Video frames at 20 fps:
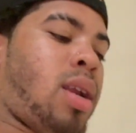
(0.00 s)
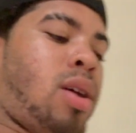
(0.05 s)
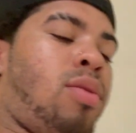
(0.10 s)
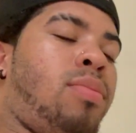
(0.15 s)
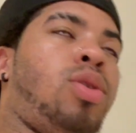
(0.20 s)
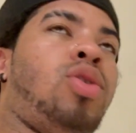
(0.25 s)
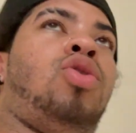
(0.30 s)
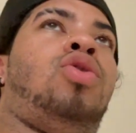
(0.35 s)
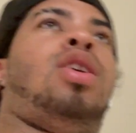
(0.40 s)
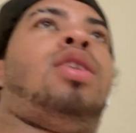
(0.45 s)
I
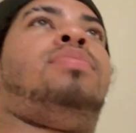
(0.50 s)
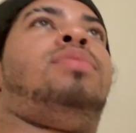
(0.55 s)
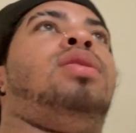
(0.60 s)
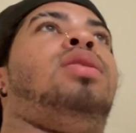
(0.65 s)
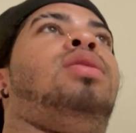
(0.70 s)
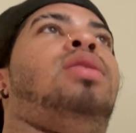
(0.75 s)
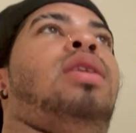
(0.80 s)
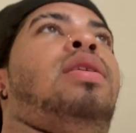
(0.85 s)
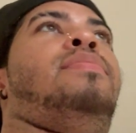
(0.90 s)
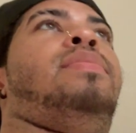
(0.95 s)
almost dropped
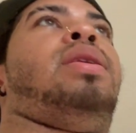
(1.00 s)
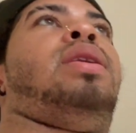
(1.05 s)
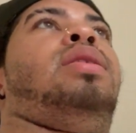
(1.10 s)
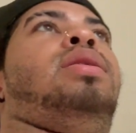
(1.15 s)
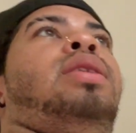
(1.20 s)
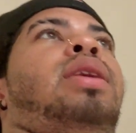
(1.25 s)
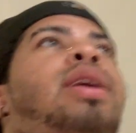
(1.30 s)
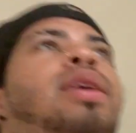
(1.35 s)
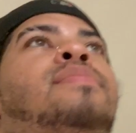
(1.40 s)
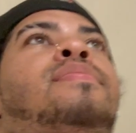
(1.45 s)
it. And my
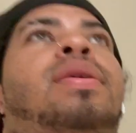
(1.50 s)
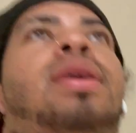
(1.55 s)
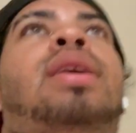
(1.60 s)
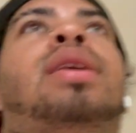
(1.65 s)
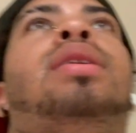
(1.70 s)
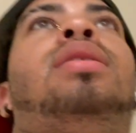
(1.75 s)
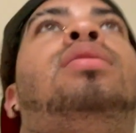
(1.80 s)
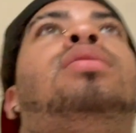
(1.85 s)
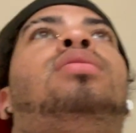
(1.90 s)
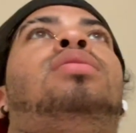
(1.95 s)
other
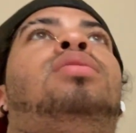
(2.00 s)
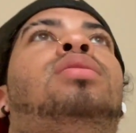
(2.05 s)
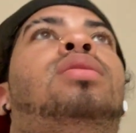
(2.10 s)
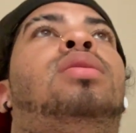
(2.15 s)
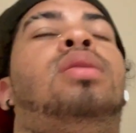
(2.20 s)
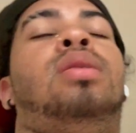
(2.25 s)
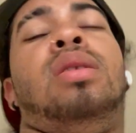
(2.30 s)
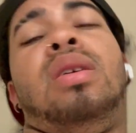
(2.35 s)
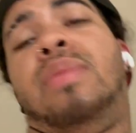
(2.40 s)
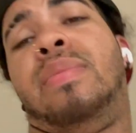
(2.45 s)
iPad.
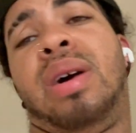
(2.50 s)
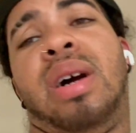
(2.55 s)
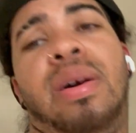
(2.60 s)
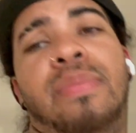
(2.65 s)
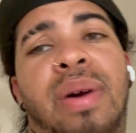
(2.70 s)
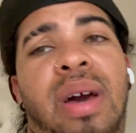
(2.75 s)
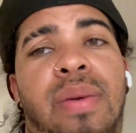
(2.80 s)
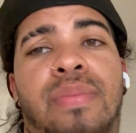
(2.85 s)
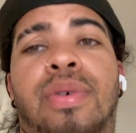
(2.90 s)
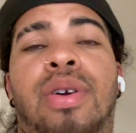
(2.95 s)
My
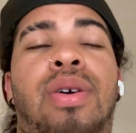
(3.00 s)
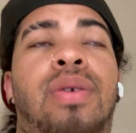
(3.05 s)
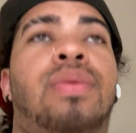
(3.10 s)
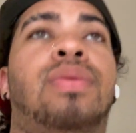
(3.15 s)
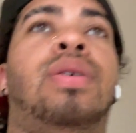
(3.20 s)
iPad, bro.